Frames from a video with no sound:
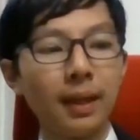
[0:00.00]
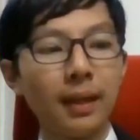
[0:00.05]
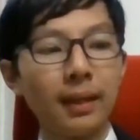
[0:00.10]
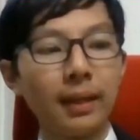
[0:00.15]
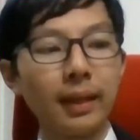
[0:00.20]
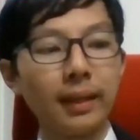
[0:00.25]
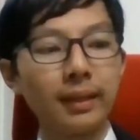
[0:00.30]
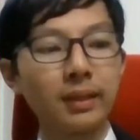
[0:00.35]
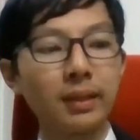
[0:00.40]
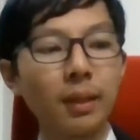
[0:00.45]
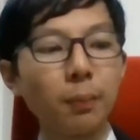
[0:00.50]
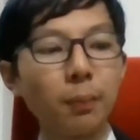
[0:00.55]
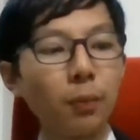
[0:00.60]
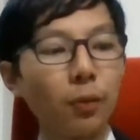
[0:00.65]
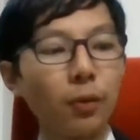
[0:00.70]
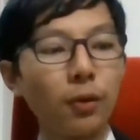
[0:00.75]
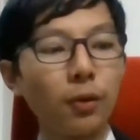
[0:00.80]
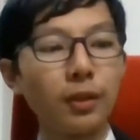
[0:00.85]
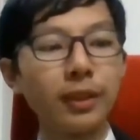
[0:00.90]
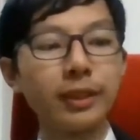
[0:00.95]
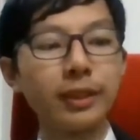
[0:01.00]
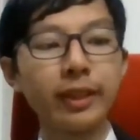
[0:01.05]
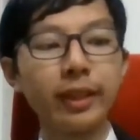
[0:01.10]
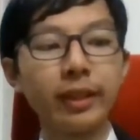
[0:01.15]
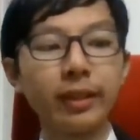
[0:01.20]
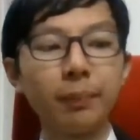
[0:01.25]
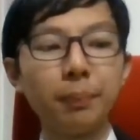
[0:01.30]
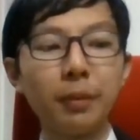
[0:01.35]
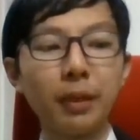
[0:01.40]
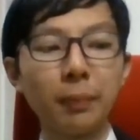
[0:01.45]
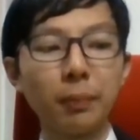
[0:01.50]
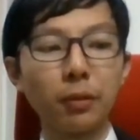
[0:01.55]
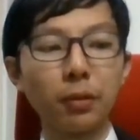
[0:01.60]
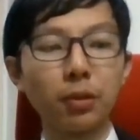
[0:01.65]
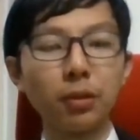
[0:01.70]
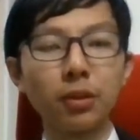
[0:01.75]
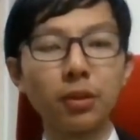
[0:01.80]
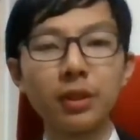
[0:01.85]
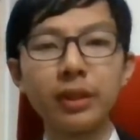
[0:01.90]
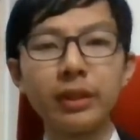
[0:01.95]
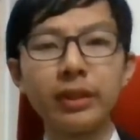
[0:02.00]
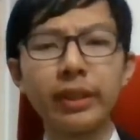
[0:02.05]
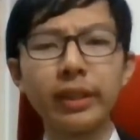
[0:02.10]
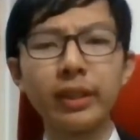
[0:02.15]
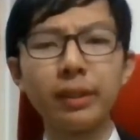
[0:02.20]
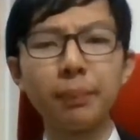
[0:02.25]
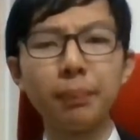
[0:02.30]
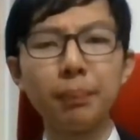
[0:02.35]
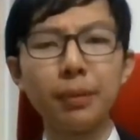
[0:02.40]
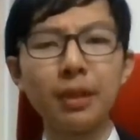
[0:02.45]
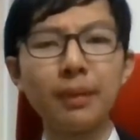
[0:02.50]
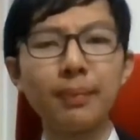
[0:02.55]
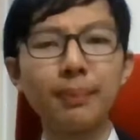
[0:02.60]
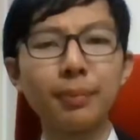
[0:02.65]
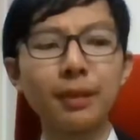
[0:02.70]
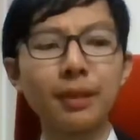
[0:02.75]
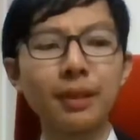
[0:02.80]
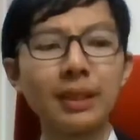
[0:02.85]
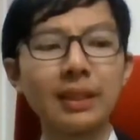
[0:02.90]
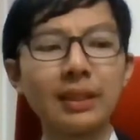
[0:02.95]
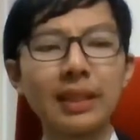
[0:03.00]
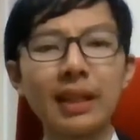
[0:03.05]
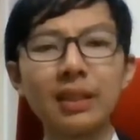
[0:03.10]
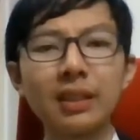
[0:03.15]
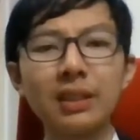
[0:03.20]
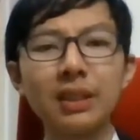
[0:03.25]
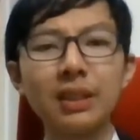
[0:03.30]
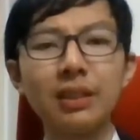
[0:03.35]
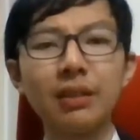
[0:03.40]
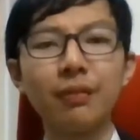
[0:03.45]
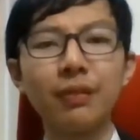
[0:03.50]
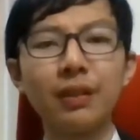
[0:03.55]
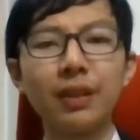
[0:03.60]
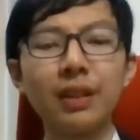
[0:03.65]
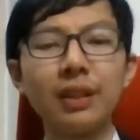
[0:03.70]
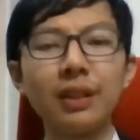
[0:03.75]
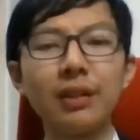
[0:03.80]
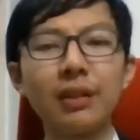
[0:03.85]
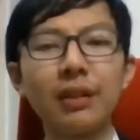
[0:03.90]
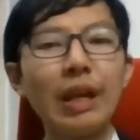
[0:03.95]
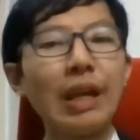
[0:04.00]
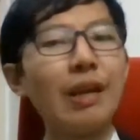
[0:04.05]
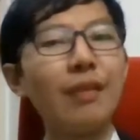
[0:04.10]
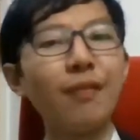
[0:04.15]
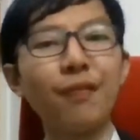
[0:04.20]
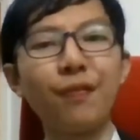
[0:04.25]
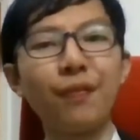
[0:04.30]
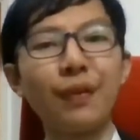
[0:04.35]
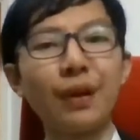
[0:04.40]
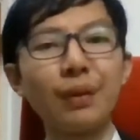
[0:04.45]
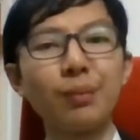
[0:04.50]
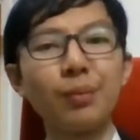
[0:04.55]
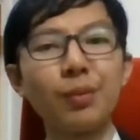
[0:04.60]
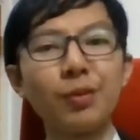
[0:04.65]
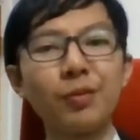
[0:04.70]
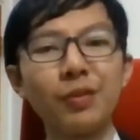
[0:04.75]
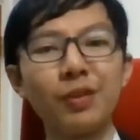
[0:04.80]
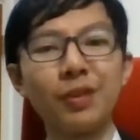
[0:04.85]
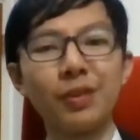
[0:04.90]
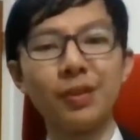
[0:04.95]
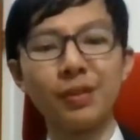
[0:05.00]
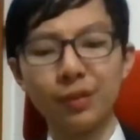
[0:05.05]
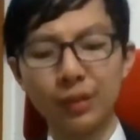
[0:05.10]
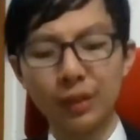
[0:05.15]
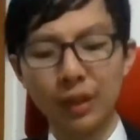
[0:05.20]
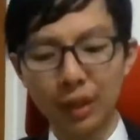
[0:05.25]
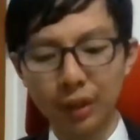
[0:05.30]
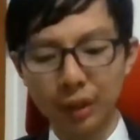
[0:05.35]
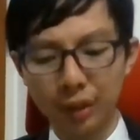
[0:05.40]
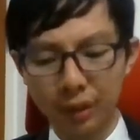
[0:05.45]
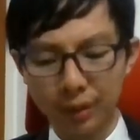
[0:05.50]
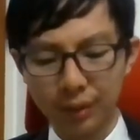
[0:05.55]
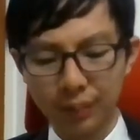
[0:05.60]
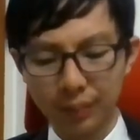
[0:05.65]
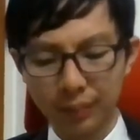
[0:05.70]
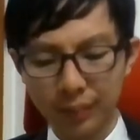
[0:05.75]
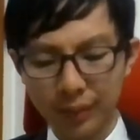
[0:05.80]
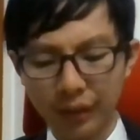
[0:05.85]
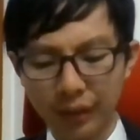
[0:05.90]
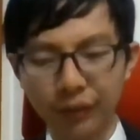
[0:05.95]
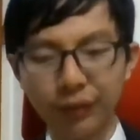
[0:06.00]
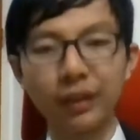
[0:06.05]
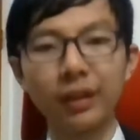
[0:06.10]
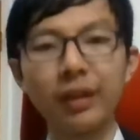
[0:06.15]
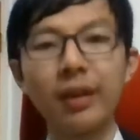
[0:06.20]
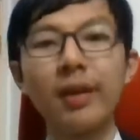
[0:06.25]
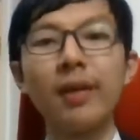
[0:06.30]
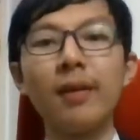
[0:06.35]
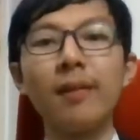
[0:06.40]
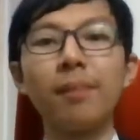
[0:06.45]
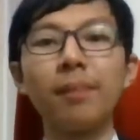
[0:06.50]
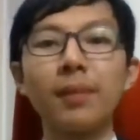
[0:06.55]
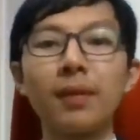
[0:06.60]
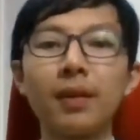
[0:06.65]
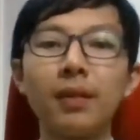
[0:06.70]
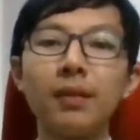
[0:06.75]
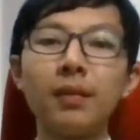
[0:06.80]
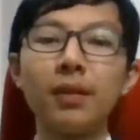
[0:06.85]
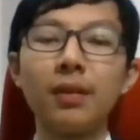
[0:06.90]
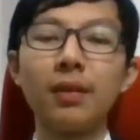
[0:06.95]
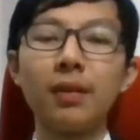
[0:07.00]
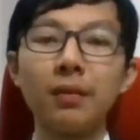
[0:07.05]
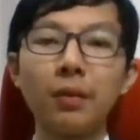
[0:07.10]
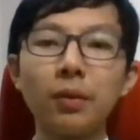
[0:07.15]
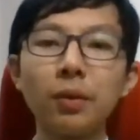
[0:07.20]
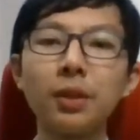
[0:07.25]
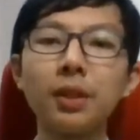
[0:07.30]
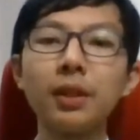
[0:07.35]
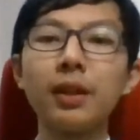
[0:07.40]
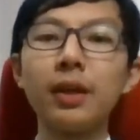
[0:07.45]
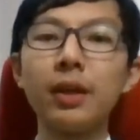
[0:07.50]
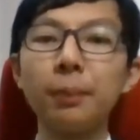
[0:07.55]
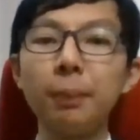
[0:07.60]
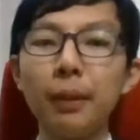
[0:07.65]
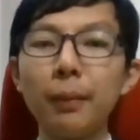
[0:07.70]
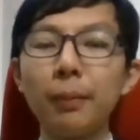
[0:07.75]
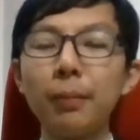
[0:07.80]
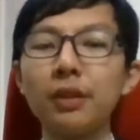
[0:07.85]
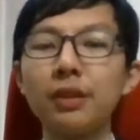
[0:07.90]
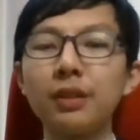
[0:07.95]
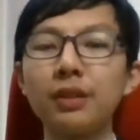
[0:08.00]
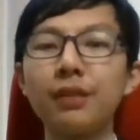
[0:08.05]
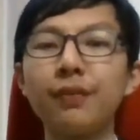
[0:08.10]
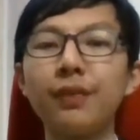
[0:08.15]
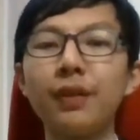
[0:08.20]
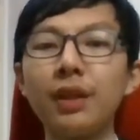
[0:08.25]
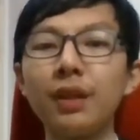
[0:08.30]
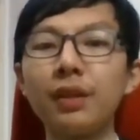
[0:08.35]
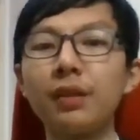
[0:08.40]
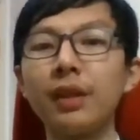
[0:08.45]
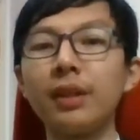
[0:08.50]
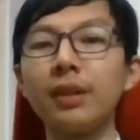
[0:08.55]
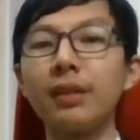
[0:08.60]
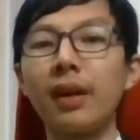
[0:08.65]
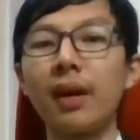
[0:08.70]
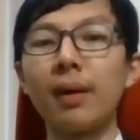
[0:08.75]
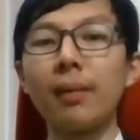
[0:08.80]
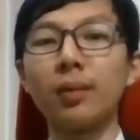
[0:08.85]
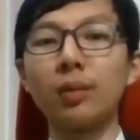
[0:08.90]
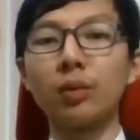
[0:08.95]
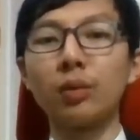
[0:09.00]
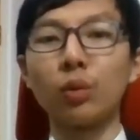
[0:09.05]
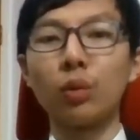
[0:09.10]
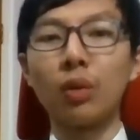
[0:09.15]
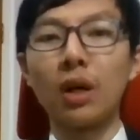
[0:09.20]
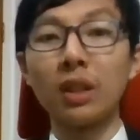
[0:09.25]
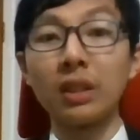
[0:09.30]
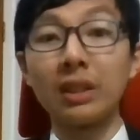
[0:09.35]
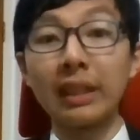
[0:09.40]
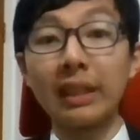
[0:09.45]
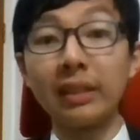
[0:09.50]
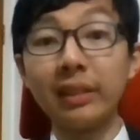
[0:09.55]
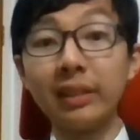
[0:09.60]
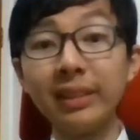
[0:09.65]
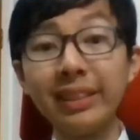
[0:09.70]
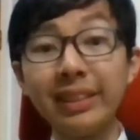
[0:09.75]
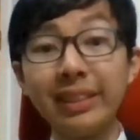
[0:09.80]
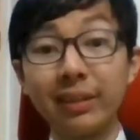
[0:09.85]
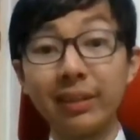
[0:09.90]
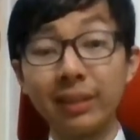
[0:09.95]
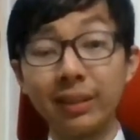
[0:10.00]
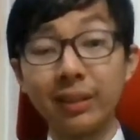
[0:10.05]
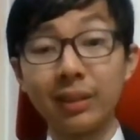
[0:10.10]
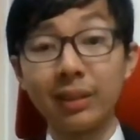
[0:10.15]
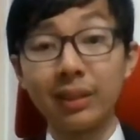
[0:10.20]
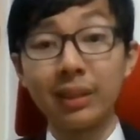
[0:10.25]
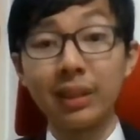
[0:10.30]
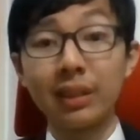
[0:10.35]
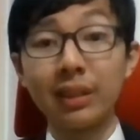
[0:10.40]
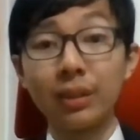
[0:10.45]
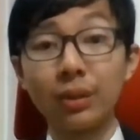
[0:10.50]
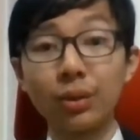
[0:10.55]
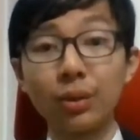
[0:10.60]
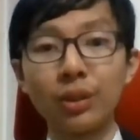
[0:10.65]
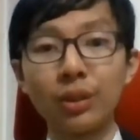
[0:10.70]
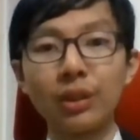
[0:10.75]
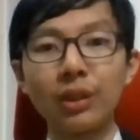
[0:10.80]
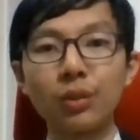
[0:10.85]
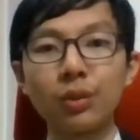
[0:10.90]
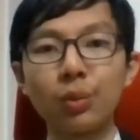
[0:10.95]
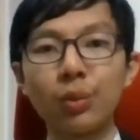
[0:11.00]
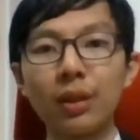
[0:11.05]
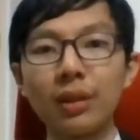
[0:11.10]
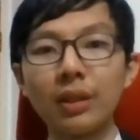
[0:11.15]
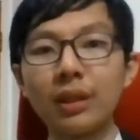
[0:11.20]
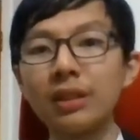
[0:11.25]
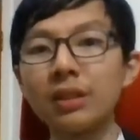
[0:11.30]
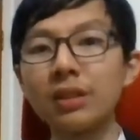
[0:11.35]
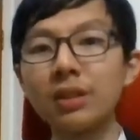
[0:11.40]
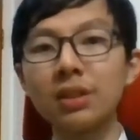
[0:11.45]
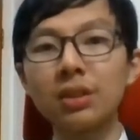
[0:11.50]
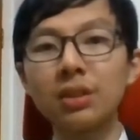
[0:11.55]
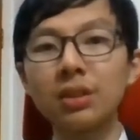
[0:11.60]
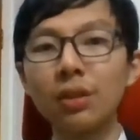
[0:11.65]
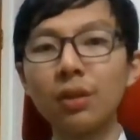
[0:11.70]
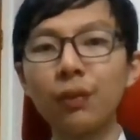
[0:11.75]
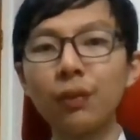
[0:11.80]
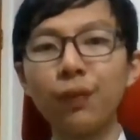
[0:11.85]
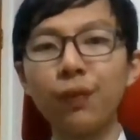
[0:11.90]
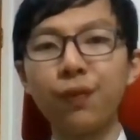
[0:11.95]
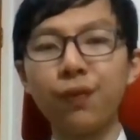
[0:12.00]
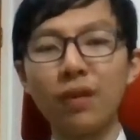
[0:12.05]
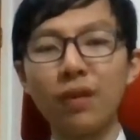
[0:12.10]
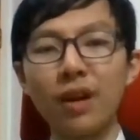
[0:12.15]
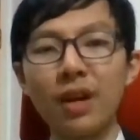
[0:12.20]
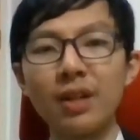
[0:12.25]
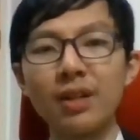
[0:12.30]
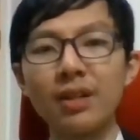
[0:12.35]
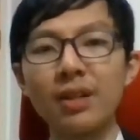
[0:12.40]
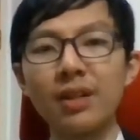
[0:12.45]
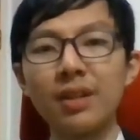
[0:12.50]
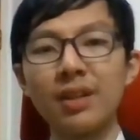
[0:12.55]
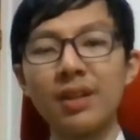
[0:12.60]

Next up, Ordinary People. Ordinary People is actually a very fun movie to watch. Not fun. Ordinary People is a very great drama to watch. I really, really did enjoy this one. It's so fun.